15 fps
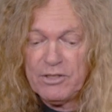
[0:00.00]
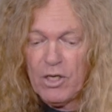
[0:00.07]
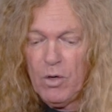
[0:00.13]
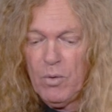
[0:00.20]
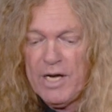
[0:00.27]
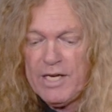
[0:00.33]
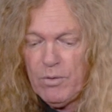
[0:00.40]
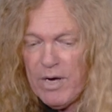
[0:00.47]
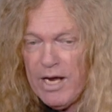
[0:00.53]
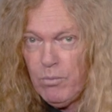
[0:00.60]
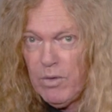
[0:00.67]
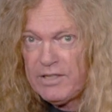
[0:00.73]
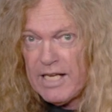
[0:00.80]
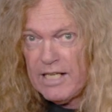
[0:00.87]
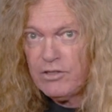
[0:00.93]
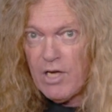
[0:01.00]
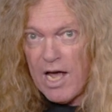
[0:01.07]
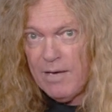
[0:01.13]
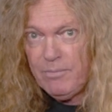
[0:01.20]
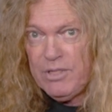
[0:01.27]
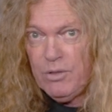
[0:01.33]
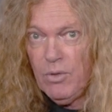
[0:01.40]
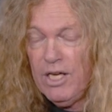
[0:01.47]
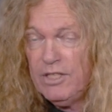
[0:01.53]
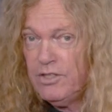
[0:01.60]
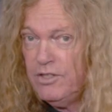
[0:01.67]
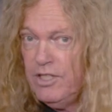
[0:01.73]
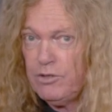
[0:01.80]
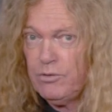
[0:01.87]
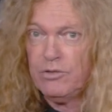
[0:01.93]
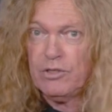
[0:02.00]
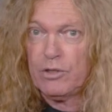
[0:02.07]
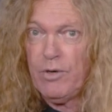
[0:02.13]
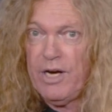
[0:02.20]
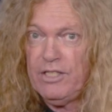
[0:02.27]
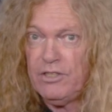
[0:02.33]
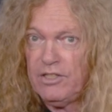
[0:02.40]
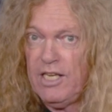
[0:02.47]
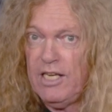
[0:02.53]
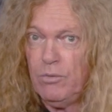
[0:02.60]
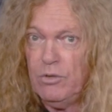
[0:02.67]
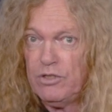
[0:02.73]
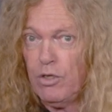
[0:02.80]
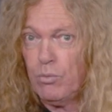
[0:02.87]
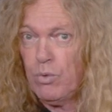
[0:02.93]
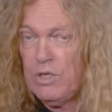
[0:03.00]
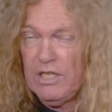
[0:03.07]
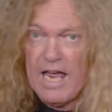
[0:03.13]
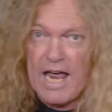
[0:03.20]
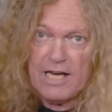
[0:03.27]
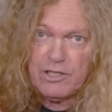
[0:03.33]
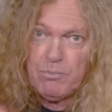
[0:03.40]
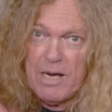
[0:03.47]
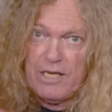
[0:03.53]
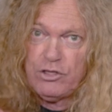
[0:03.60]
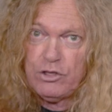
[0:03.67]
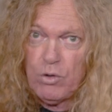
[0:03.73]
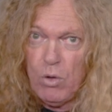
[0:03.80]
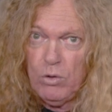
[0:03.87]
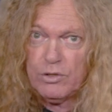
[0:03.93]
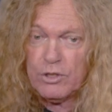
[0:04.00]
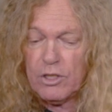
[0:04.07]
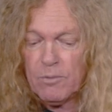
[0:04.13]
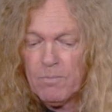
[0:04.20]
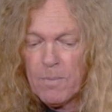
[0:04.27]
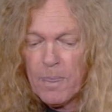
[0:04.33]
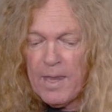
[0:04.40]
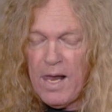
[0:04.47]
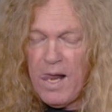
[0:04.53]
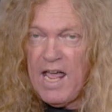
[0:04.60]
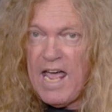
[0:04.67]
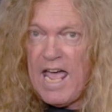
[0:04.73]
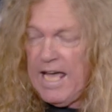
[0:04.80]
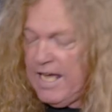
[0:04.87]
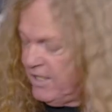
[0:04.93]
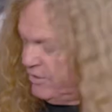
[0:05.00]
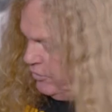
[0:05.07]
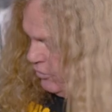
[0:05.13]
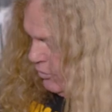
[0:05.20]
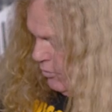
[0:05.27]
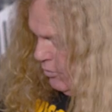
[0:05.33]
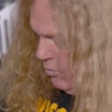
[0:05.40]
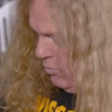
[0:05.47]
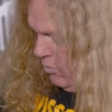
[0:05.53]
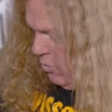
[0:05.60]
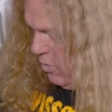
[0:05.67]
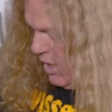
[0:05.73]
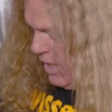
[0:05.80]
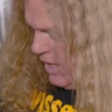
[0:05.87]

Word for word: but so anyway, what they taught me was, and this was the greatest thing, was to relax my shoulder and to